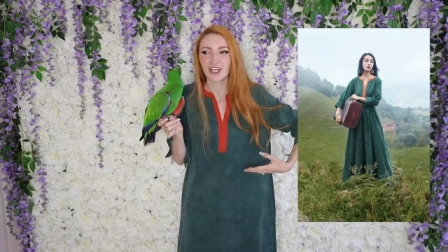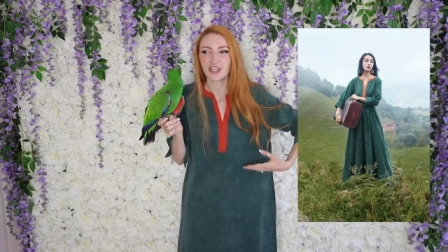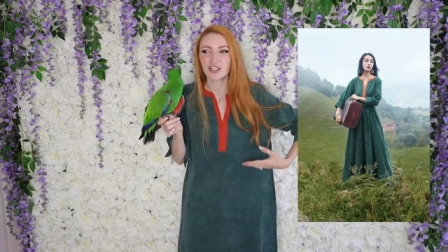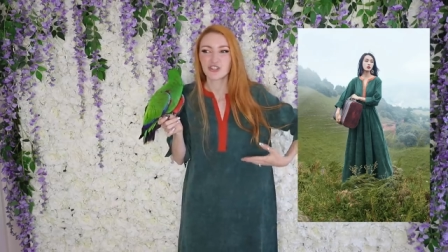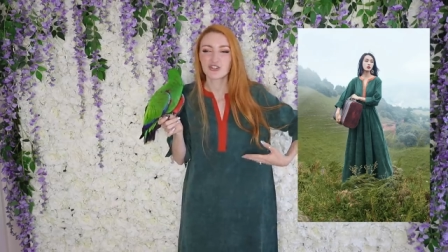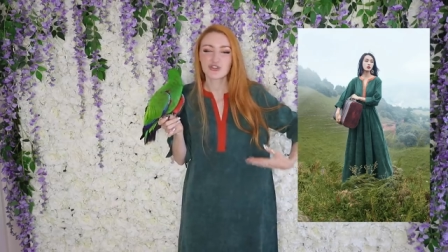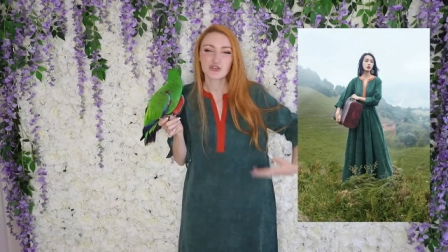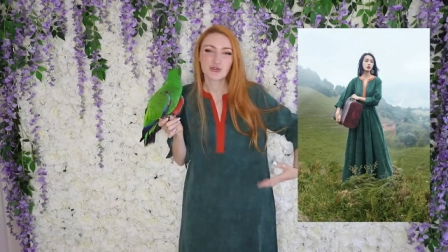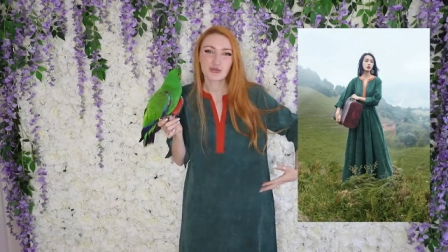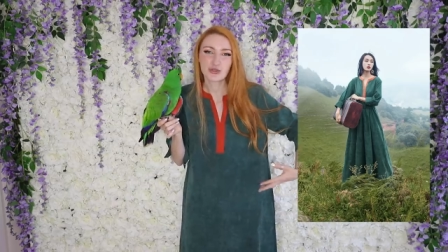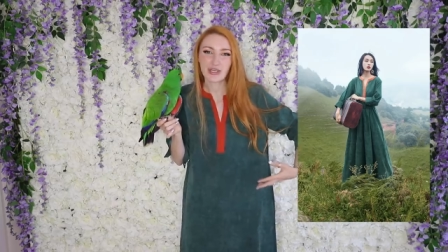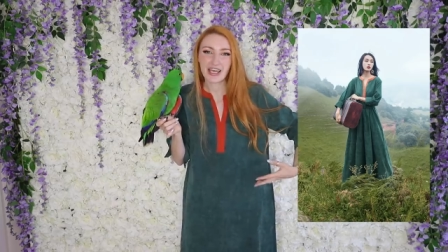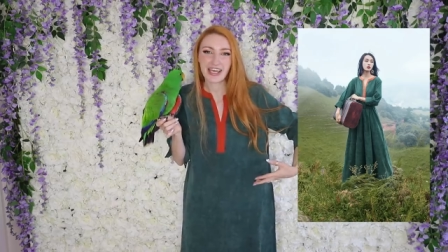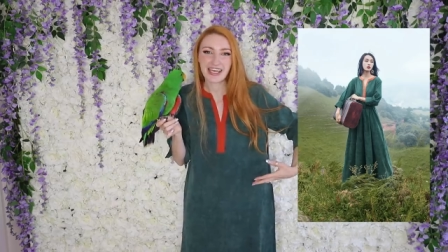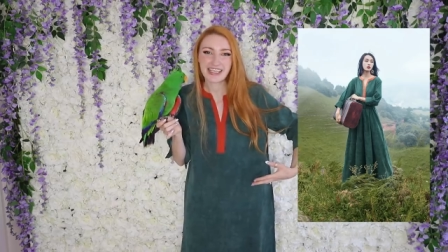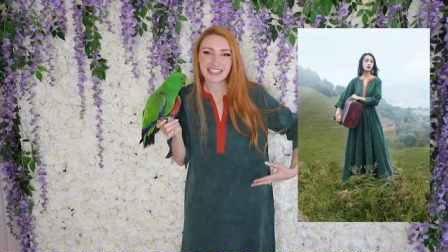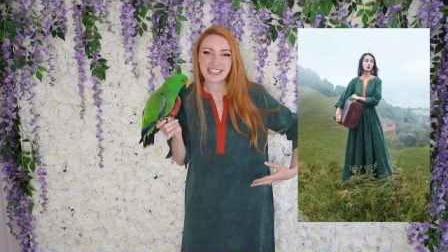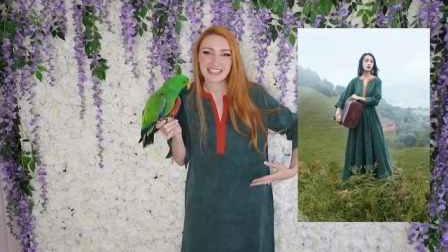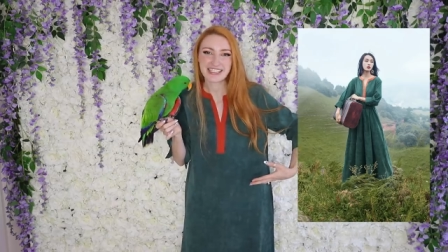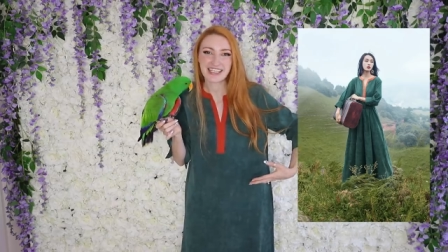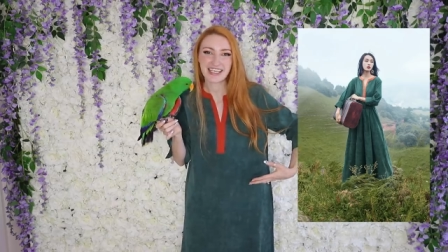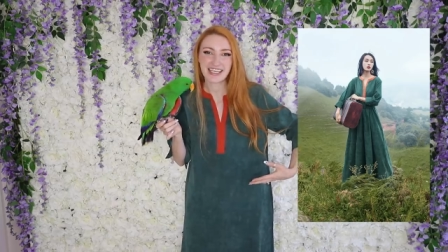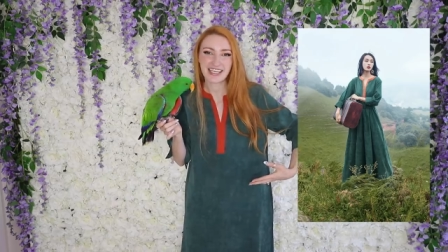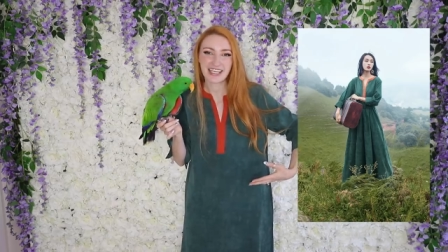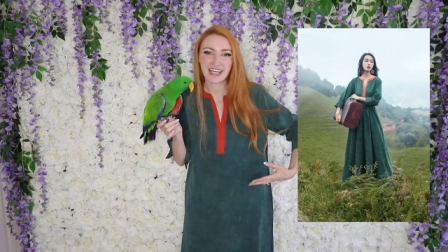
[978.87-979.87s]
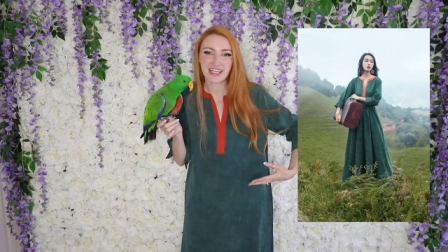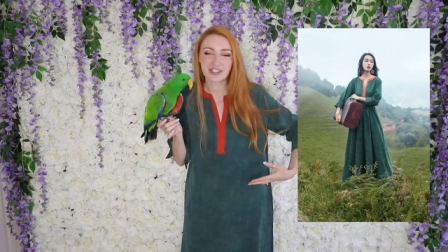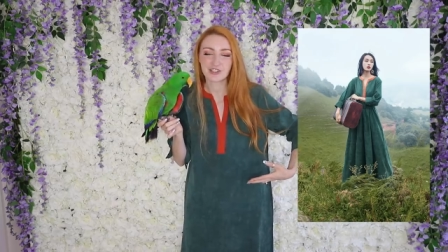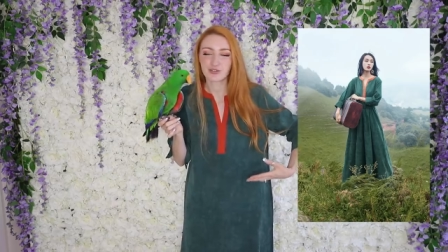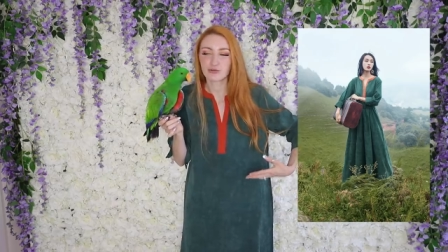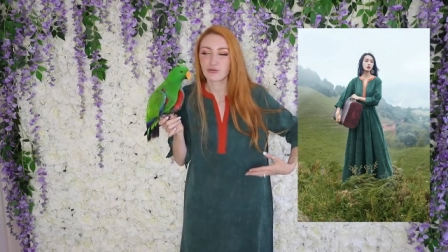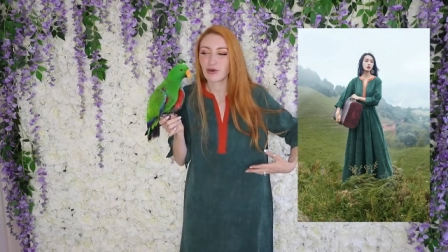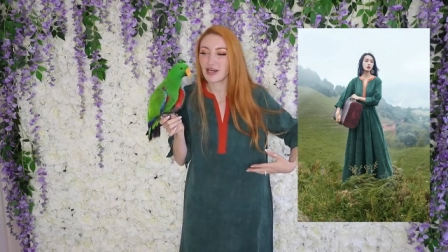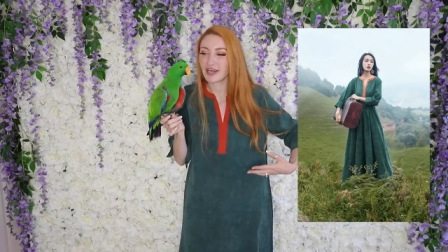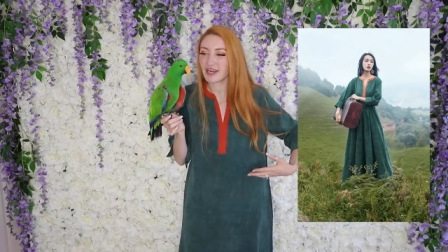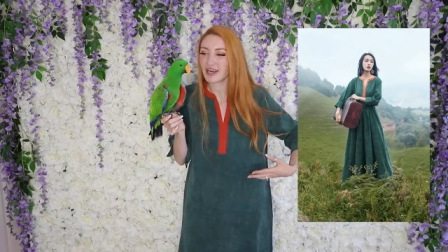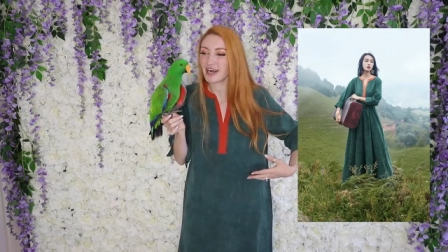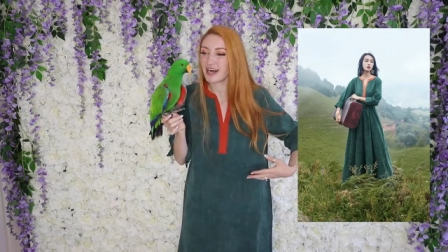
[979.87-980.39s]
suitcase thing under
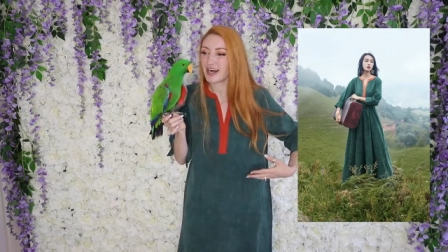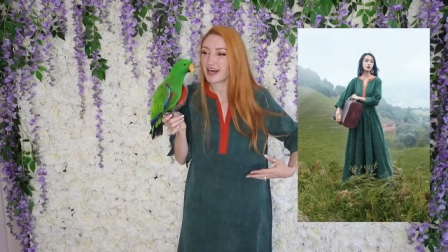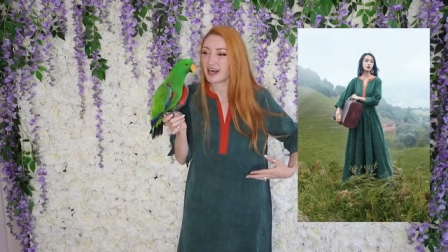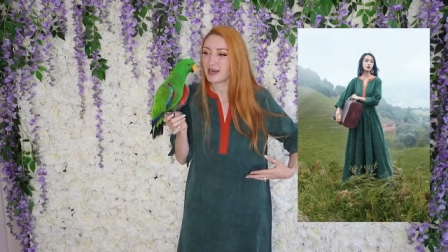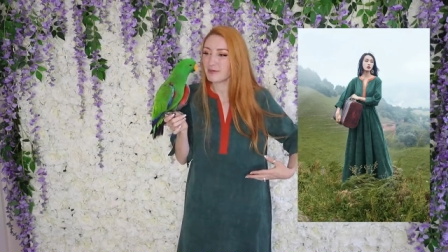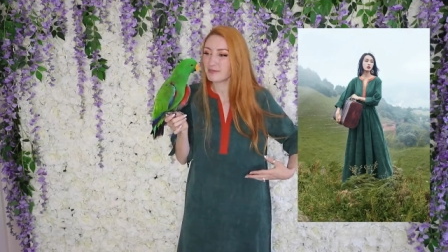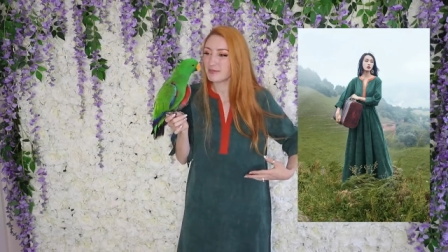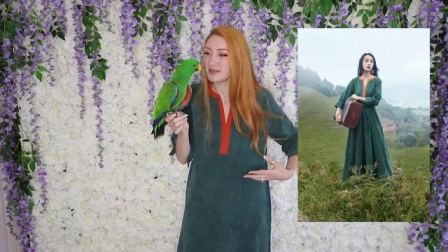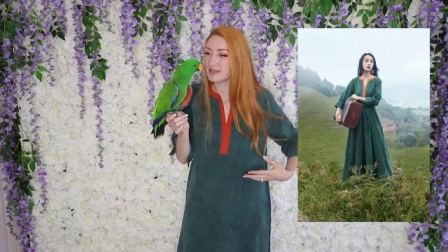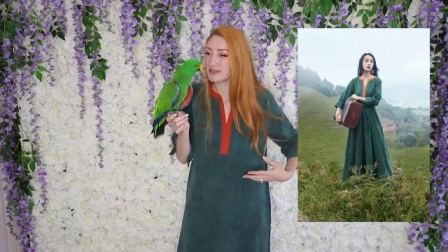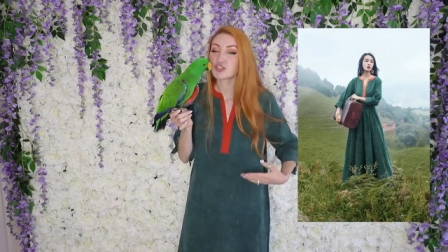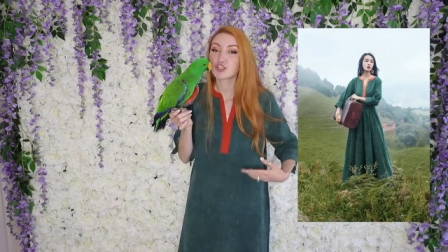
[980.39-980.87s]
one arm.